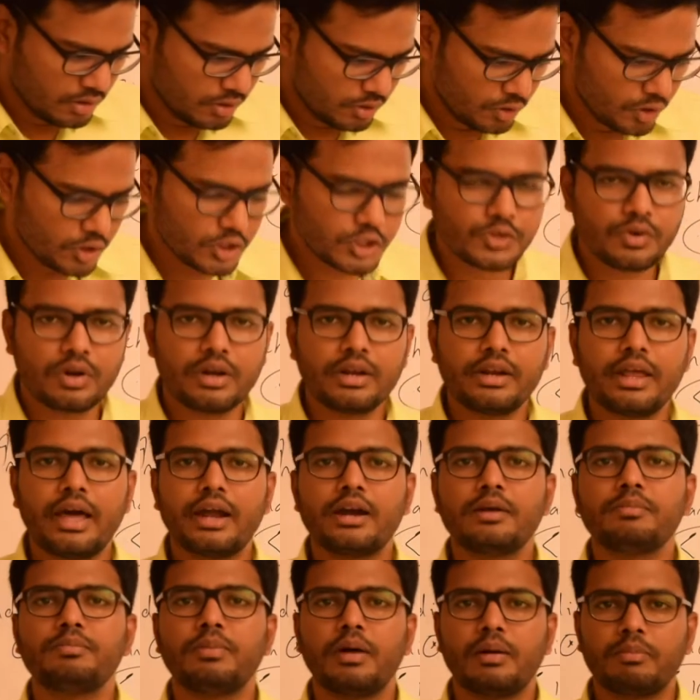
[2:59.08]
usually
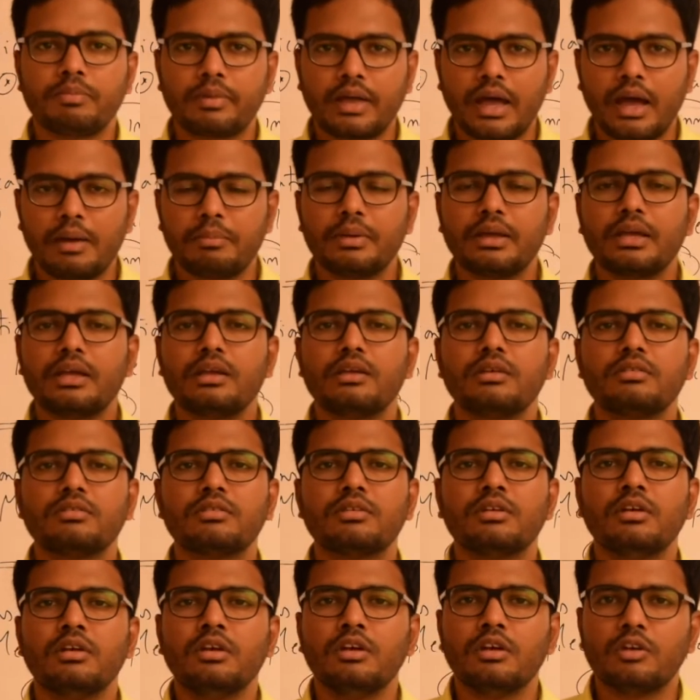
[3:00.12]
direct pulp capping
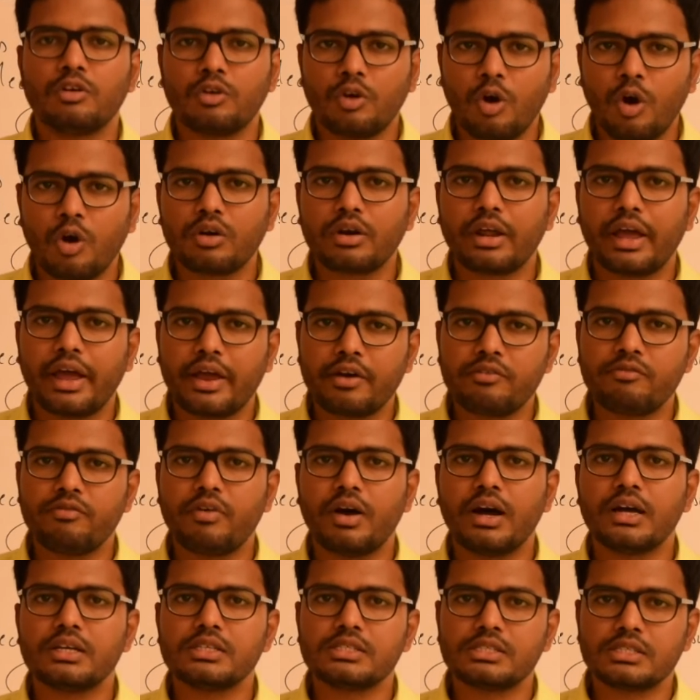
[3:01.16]
is not
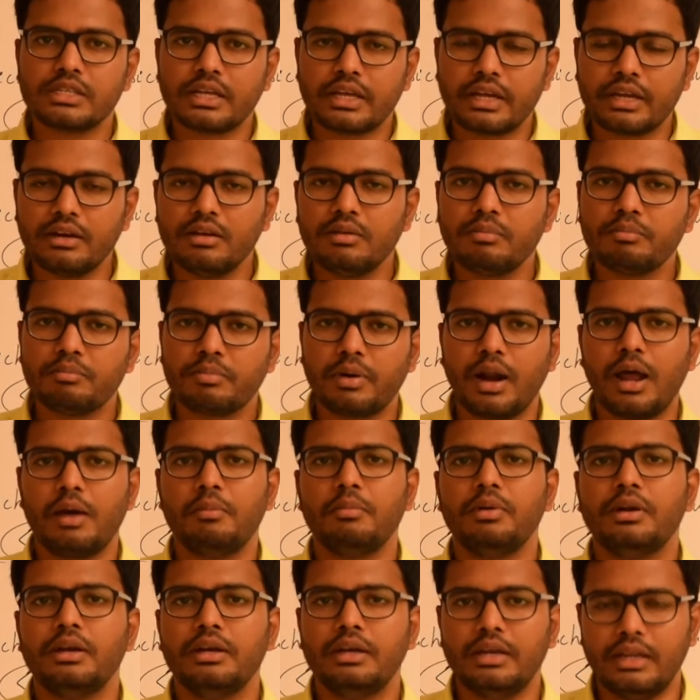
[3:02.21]
advised in
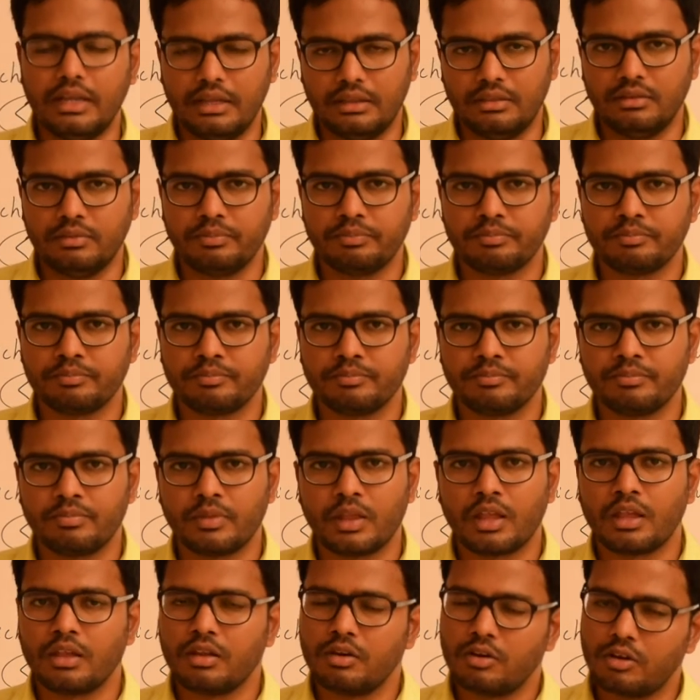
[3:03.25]
primary teeth.
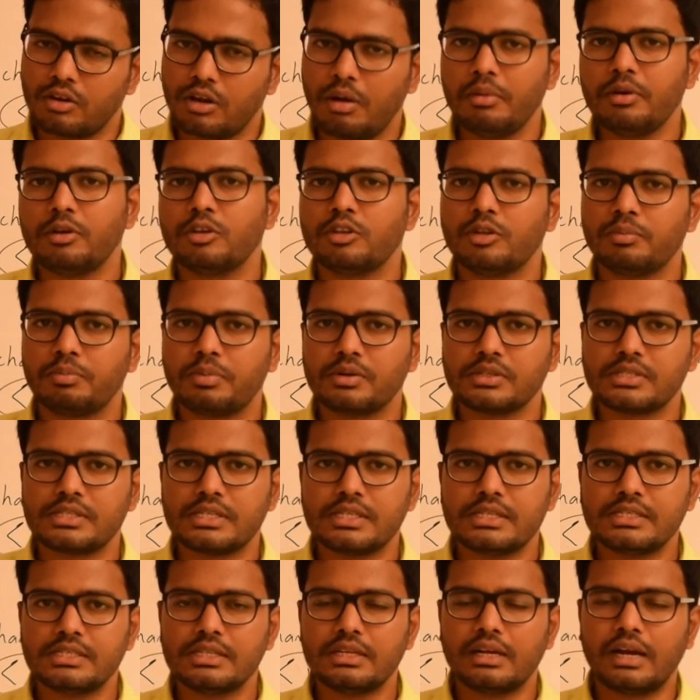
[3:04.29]
Coming to the
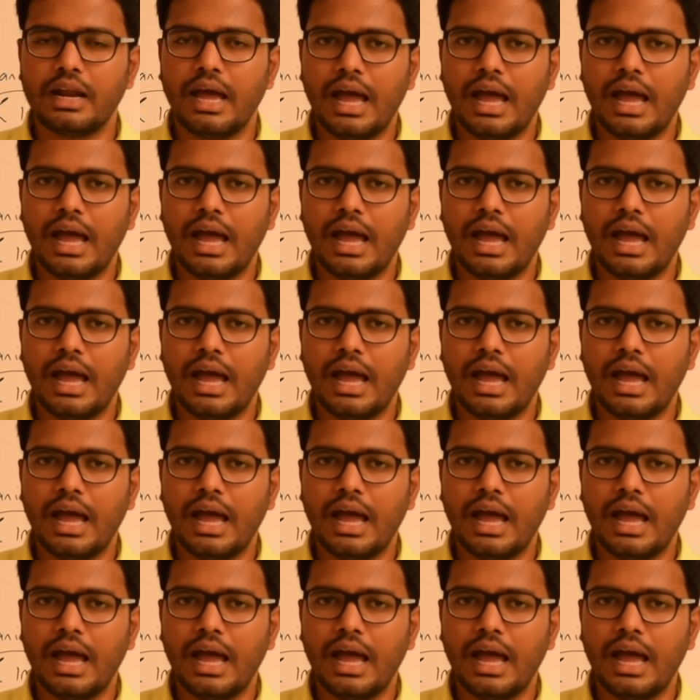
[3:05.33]
procedure